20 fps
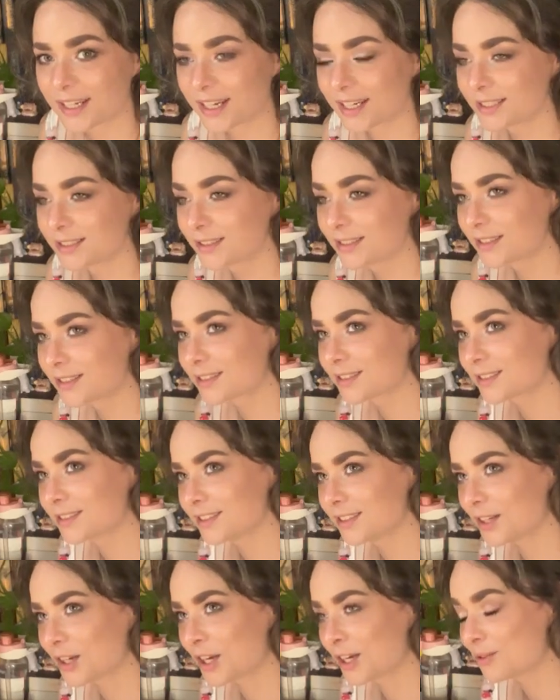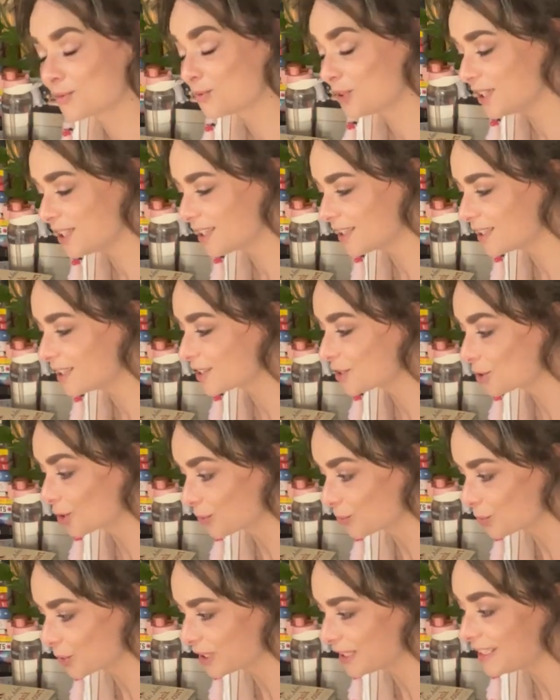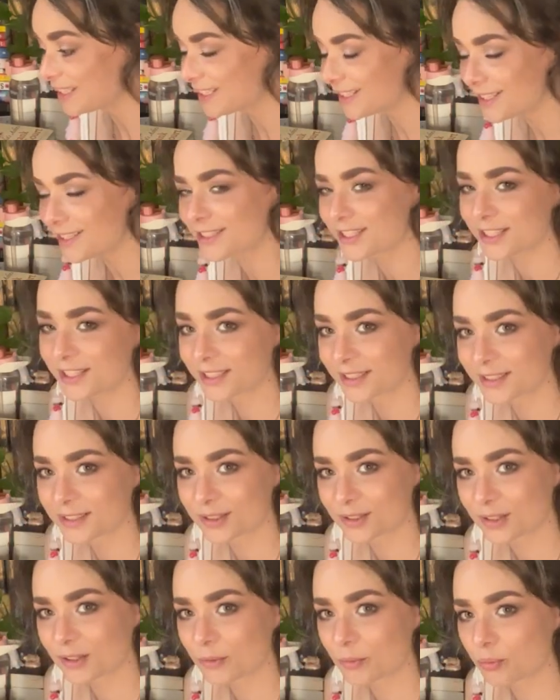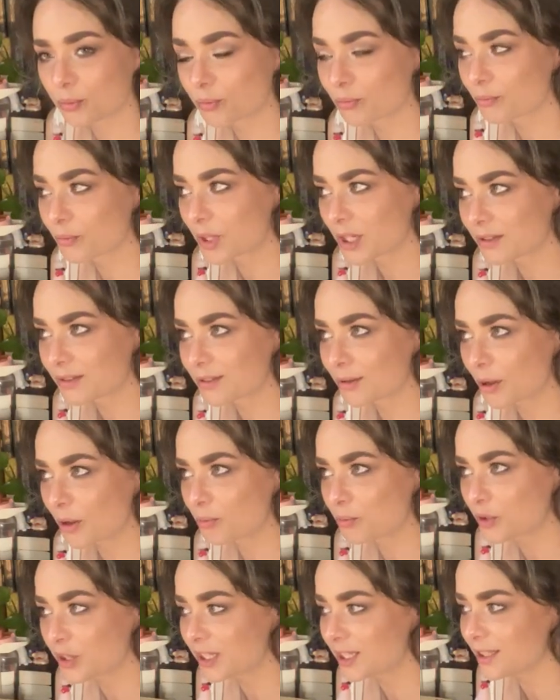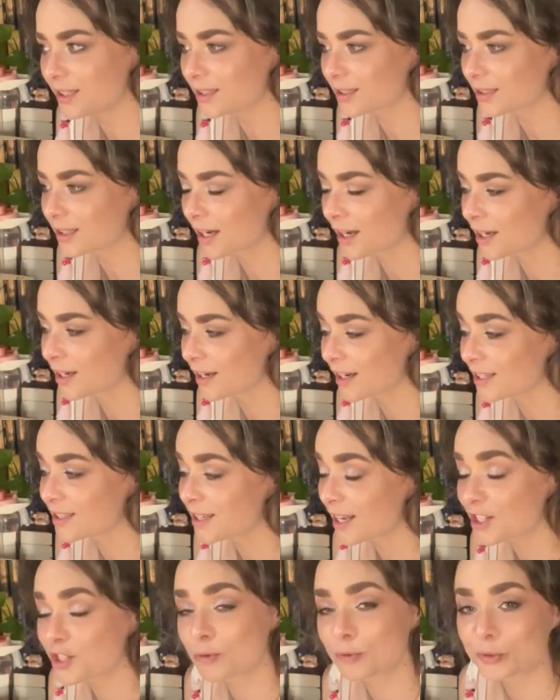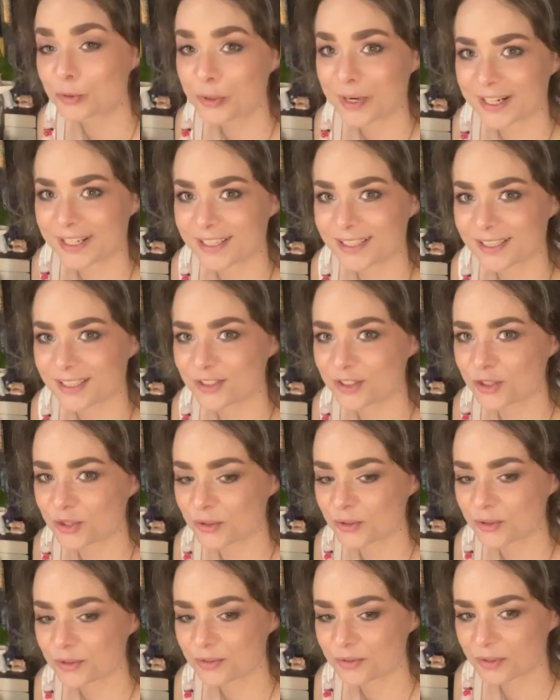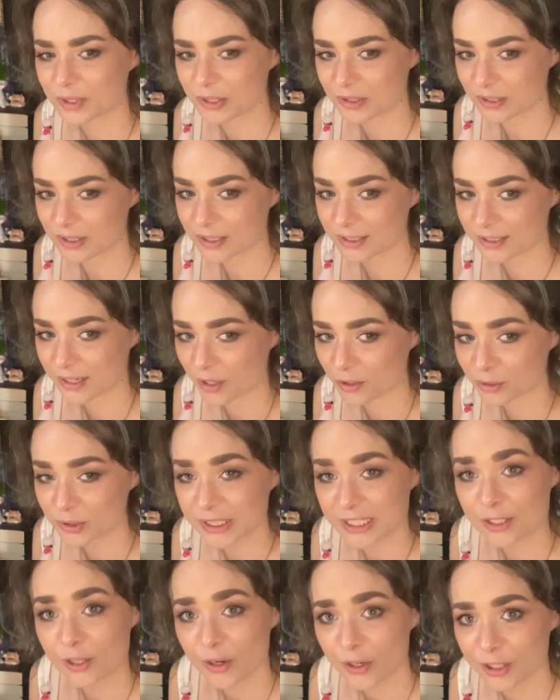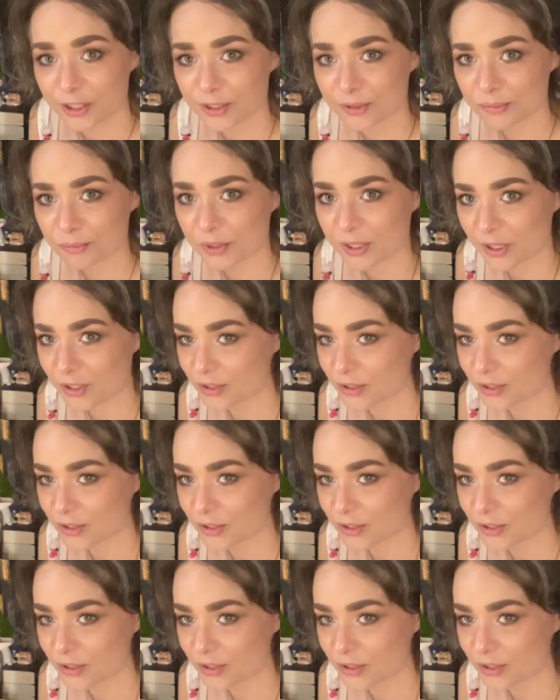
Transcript: And reading is a really easy, a pretty accessible way to not only learn but